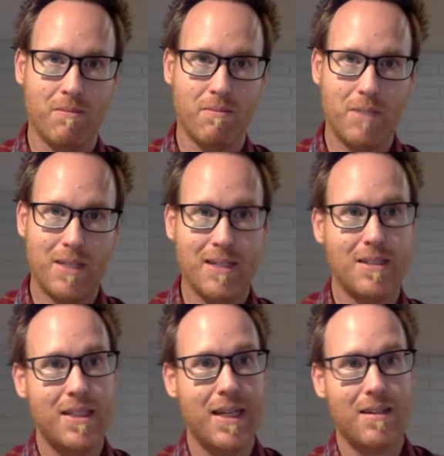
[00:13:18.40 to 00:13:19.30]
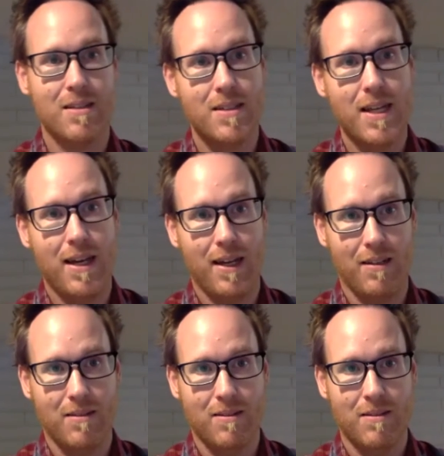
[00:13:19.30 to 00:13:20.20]
Because at the end of the day,
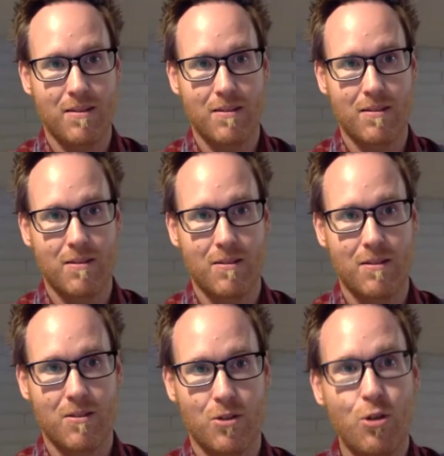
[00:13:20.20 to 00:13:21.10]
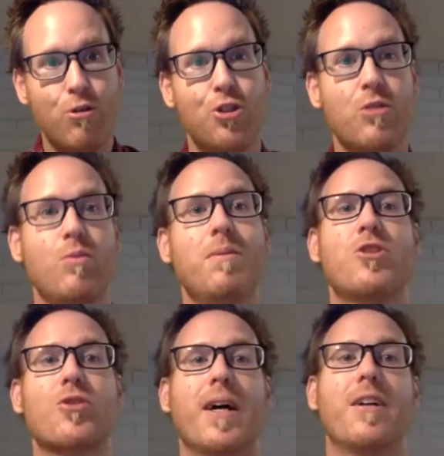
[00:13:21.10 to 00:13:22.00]
who should we be
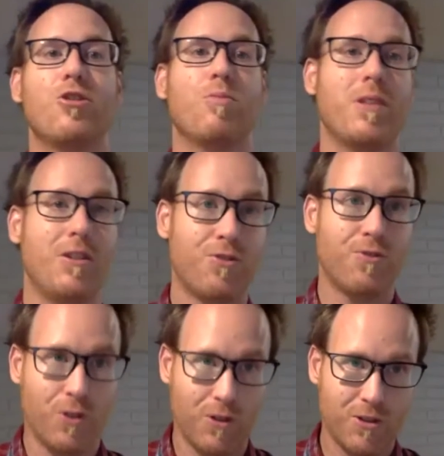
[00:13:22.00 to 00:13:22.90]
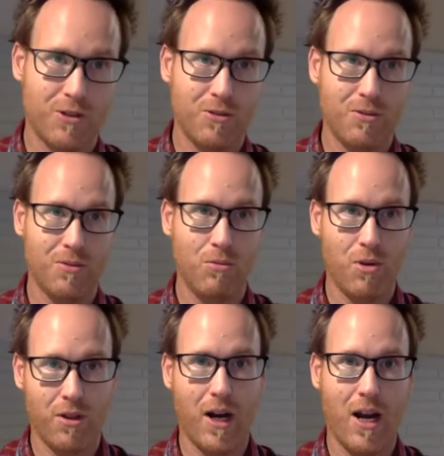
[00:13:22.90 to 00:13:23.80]
trying to please first with
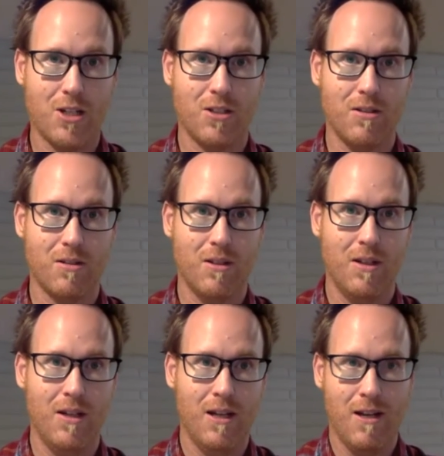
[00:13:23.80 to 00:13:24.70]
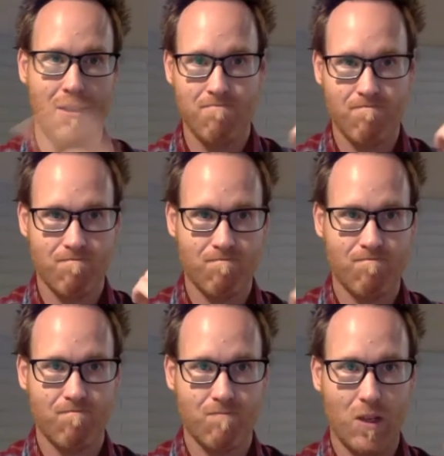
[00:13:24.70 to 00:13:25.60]
our actions?
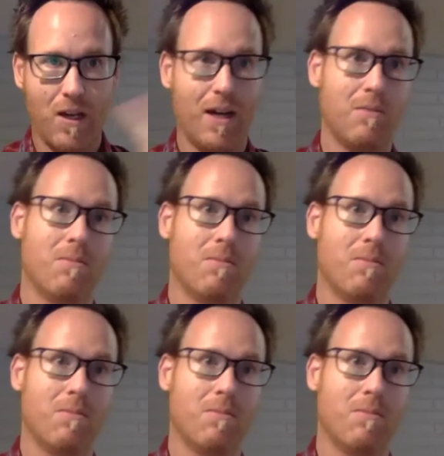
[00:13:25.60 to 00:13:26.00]
God.